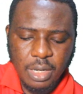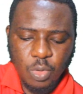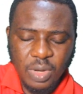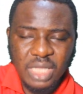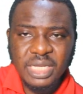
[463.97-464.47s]

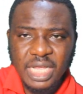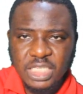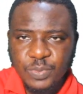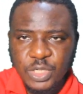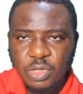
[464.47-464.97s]
a quadratic
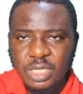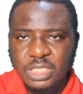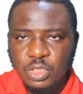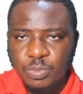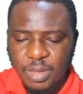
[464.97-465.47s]
expression
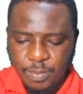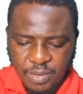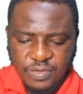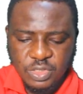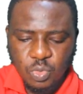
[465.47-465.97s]
is said to be a
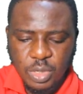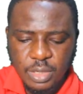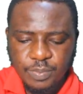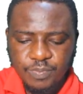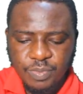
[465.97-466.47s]
perfect
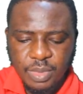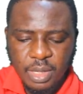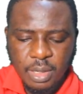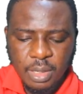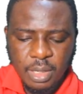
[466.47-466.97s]
square
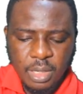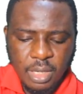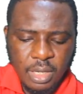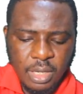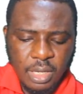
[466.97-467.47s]

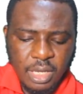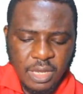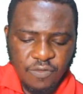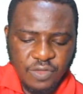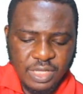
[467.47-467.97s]

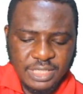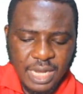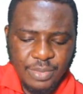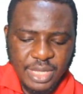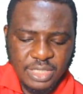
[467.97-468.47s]
if it
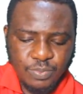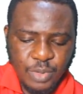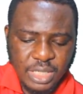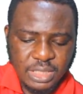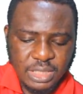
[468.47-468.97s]
can be
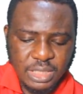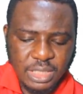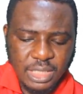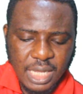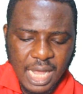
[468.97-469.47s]
expressed
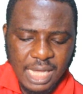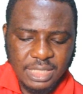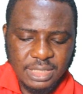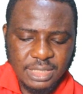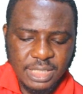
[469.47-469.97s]

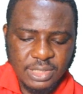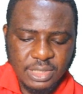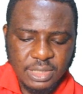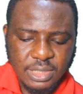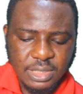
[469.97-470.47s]
as
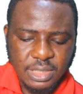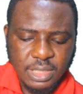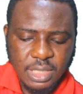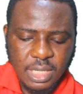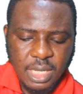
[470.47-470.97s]
this:
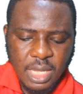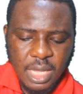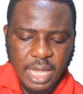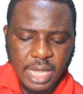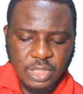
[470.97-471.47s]

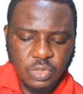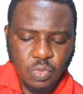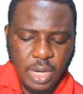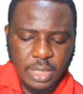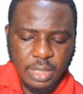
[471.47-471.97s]
x
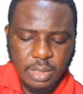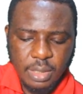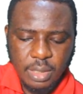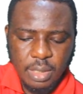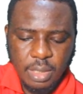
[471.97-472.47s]
squared
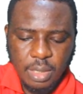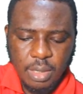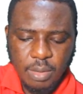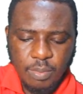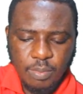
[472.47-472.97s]

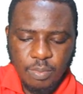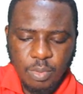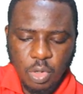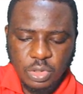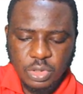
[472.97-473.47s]

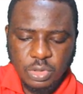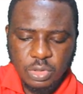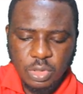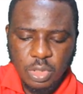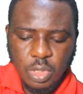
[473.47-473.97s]
plus
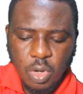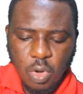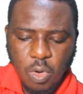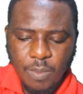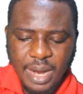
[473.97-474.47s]

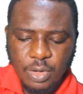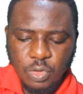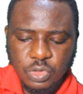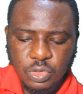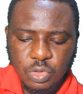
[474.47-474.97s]
or
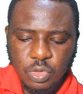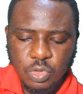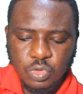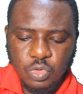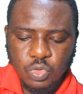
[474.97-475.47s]
minus
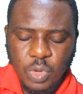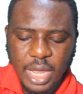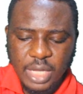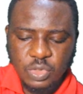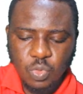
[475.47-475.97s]

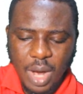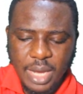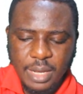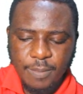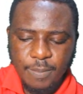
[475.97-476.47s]

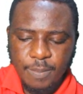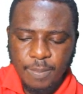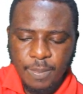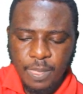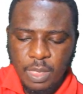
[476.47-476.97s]
2xy
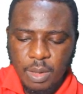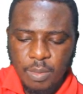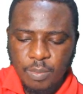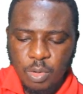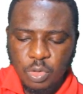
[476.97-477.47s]

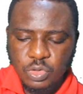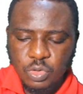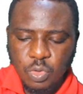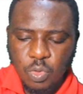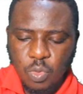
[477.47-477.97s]

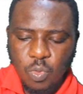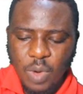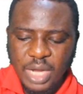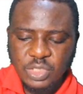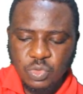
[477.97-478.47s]
plus
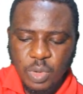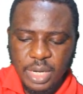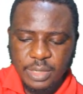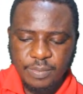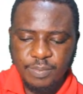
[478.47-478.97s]
y
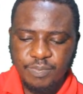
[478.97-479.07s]
squared.